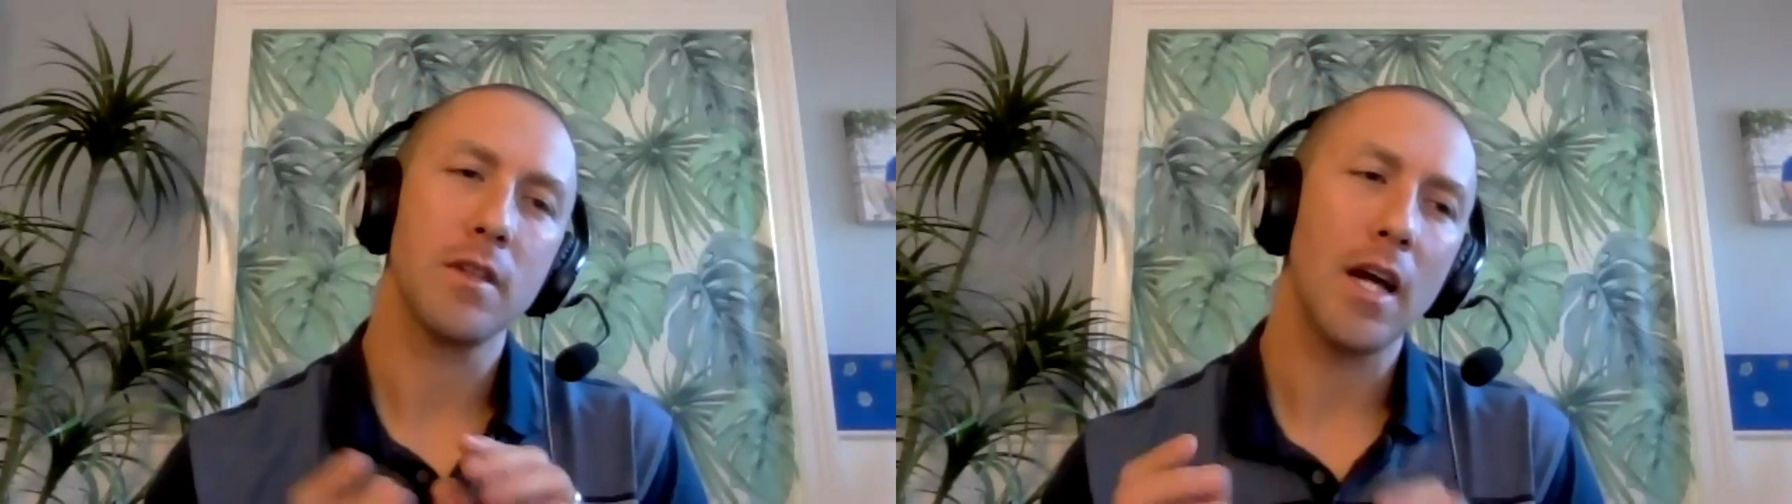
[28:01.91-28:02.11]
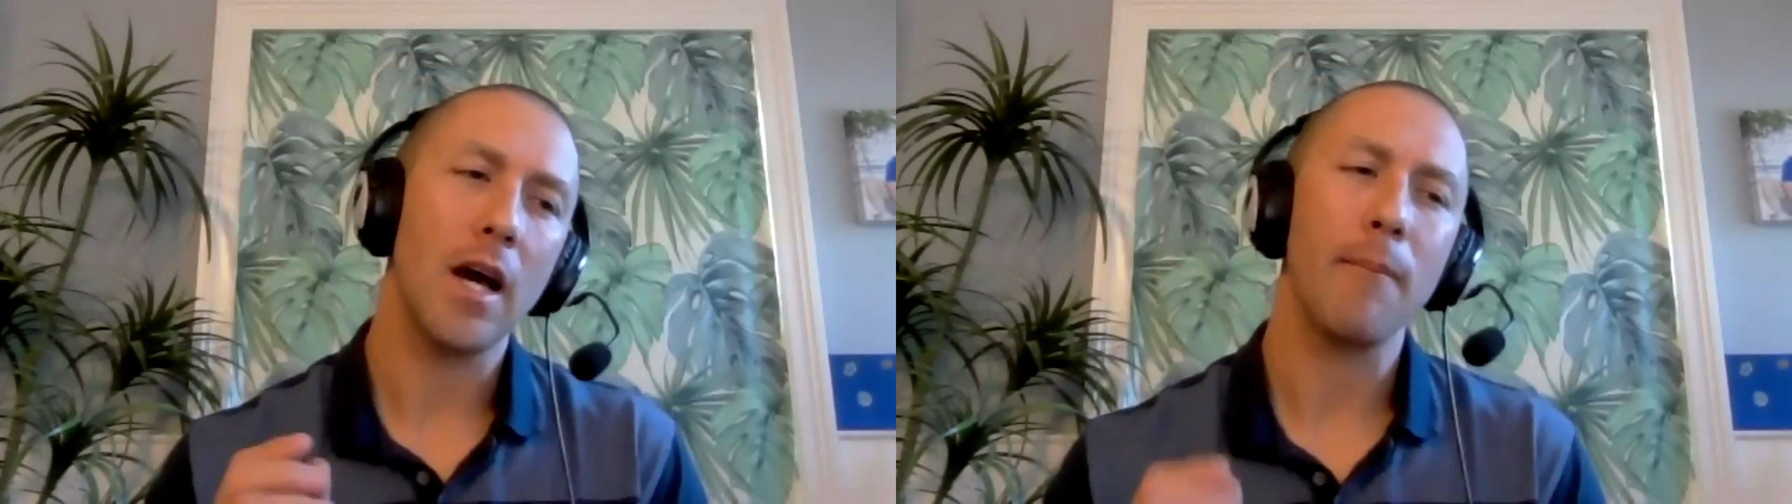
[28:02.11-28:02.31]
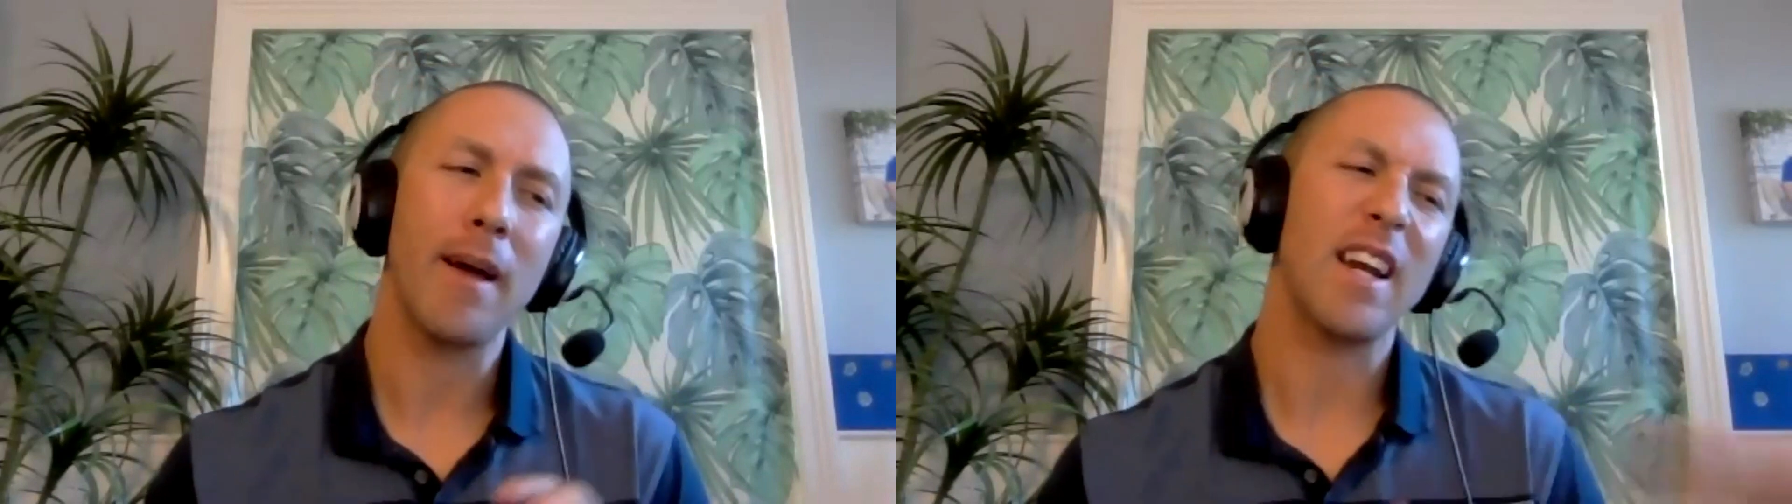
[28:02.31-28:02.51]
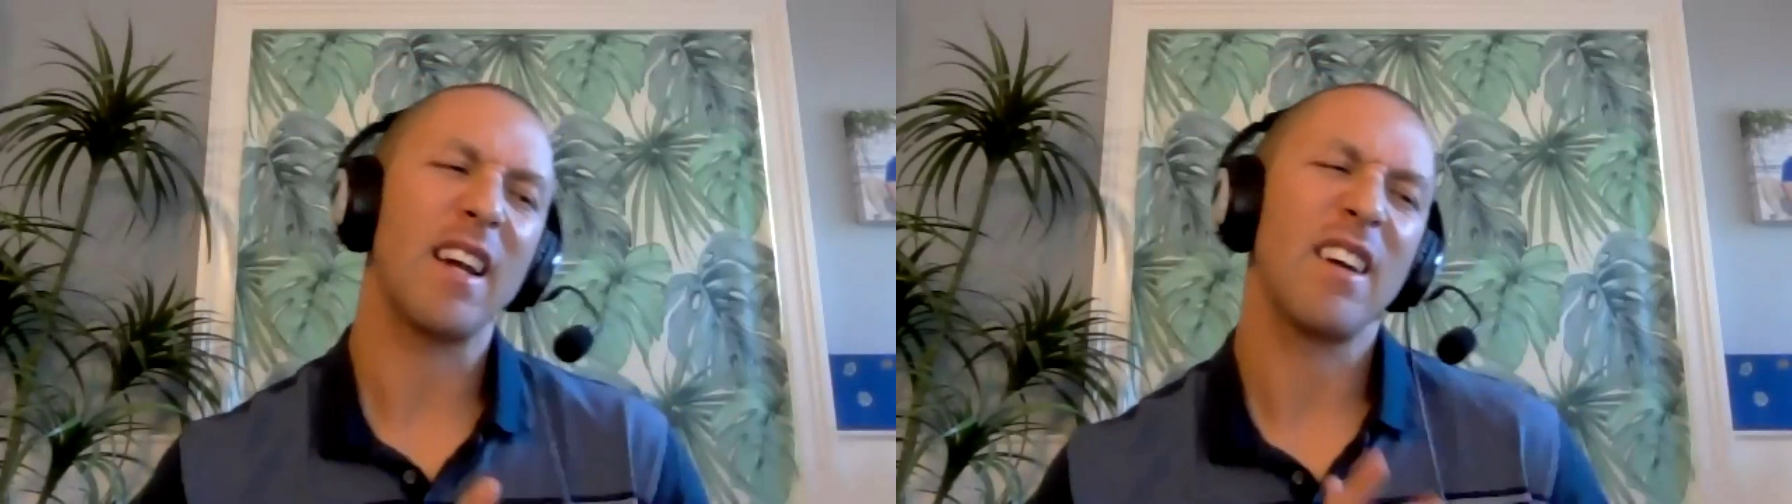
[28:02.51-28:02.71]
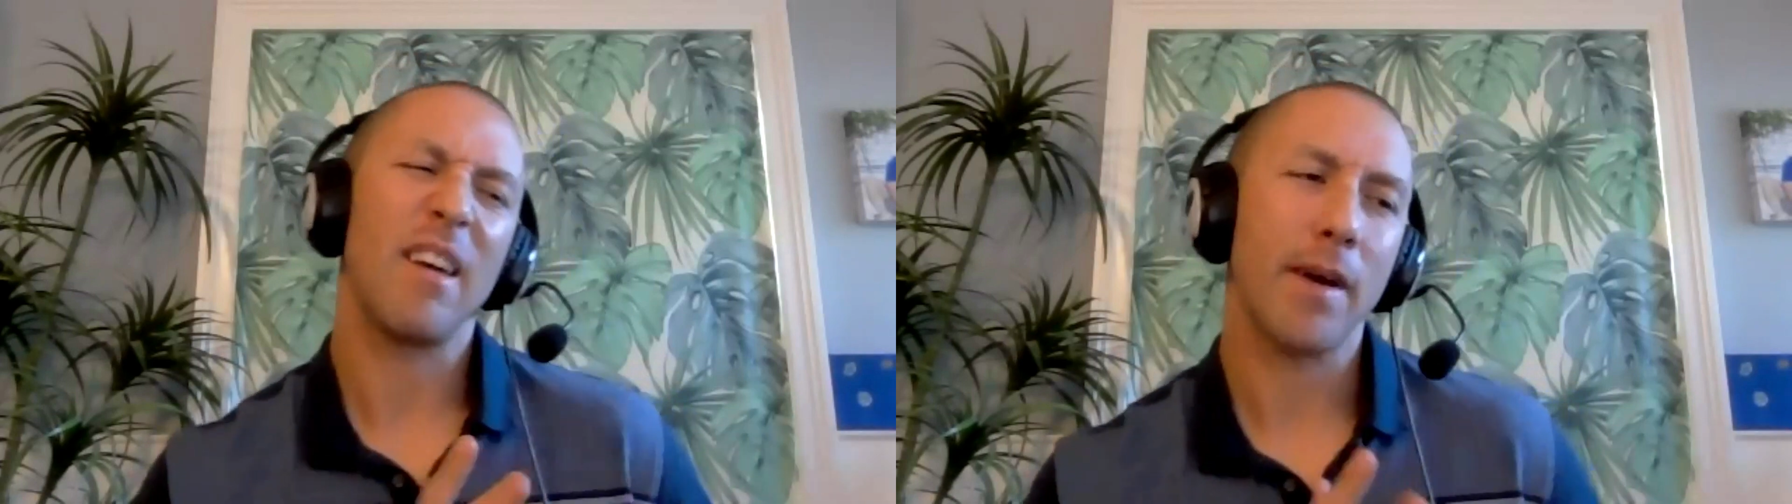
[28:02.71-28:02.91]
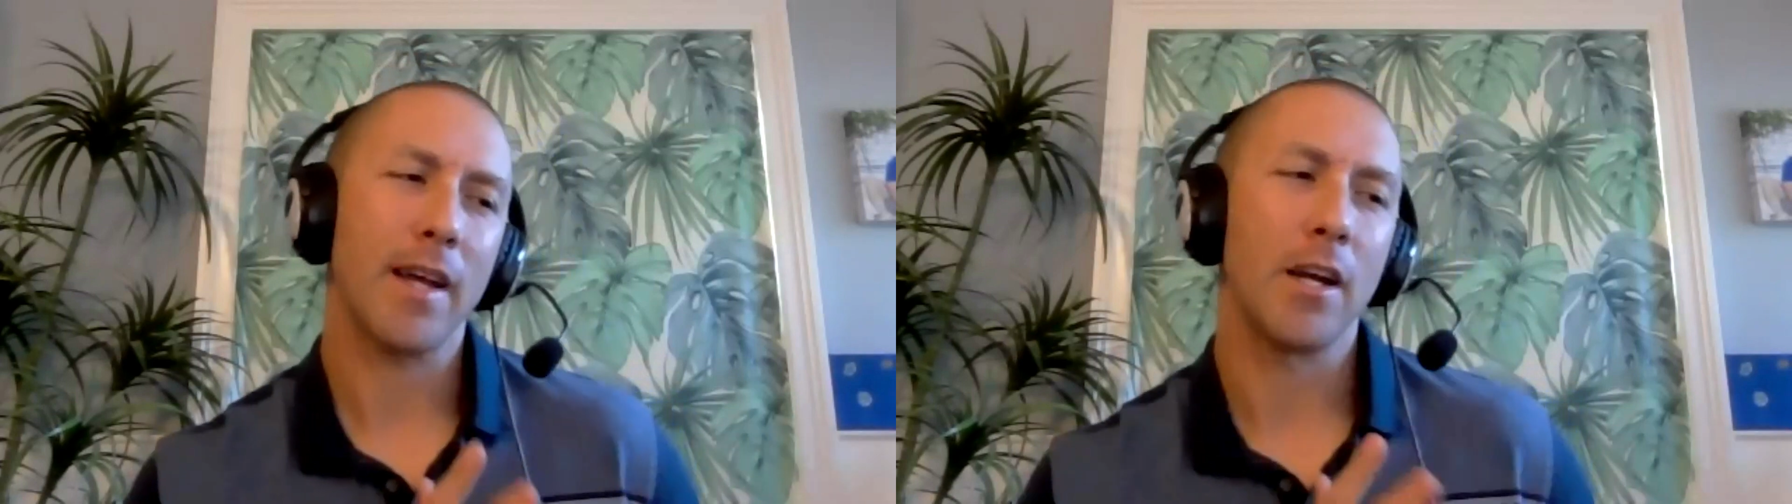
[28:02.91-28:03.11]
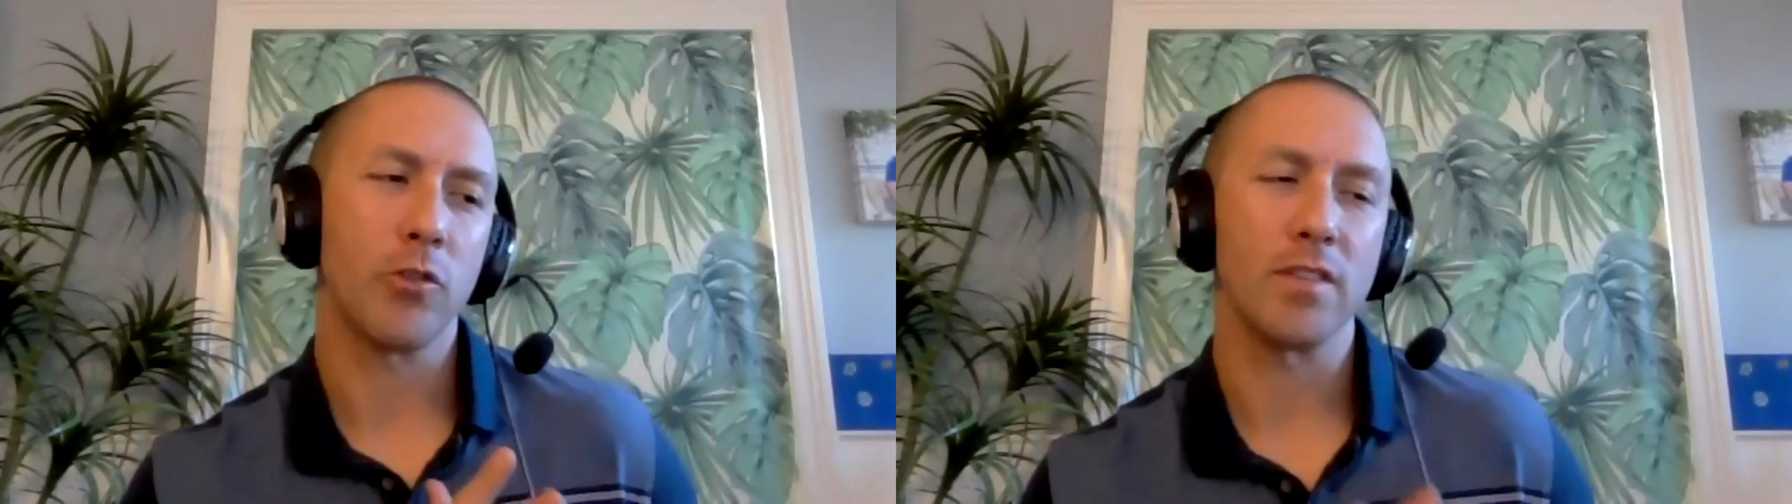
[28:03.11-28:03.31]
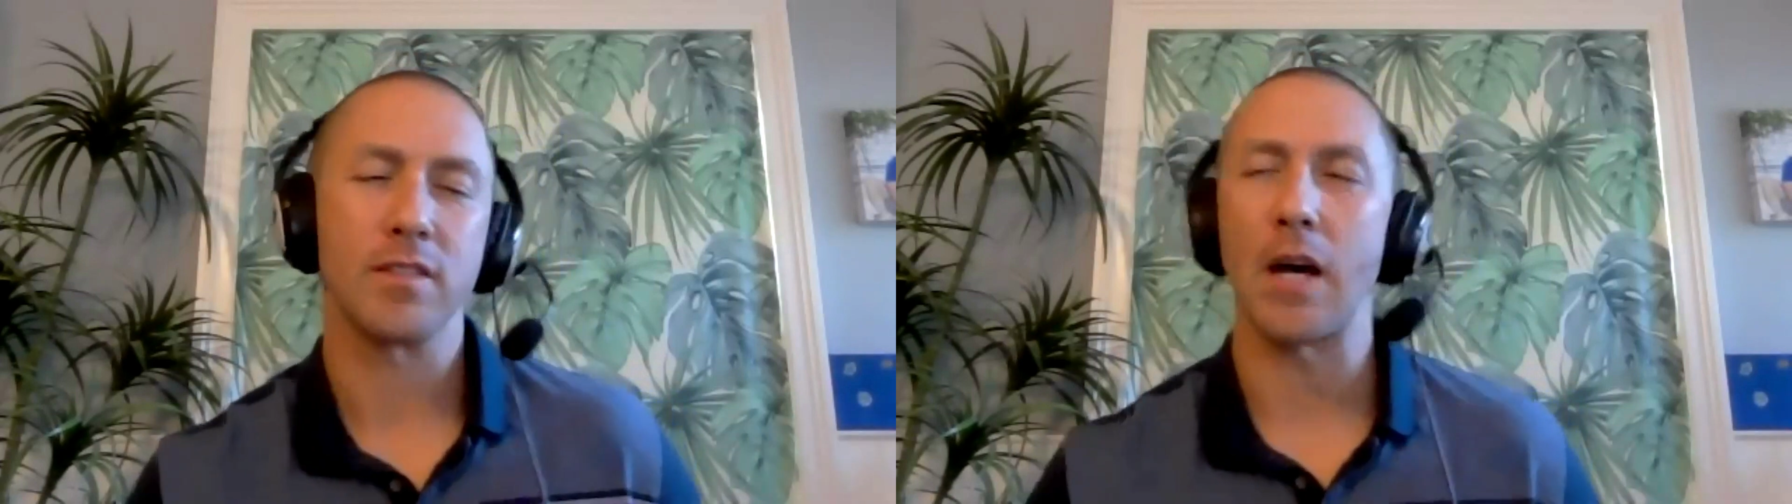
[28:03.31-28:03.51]
Yeah, I'm not gonna
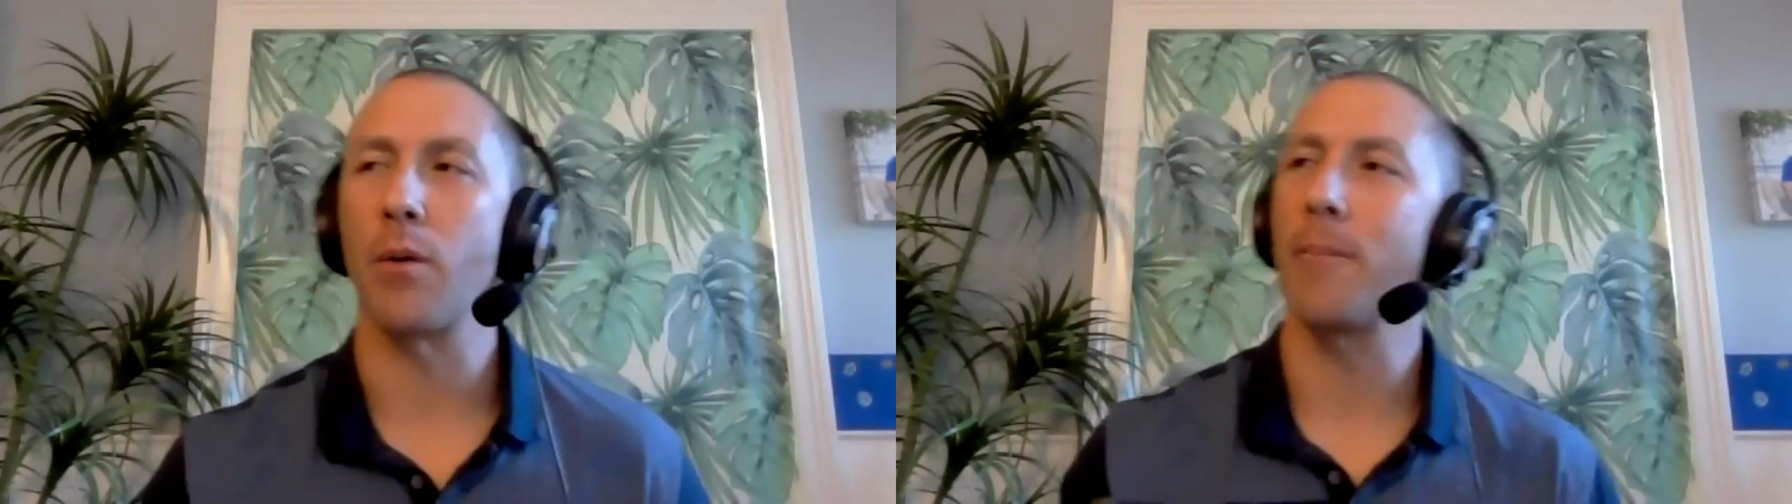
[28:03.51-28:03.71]
address that one.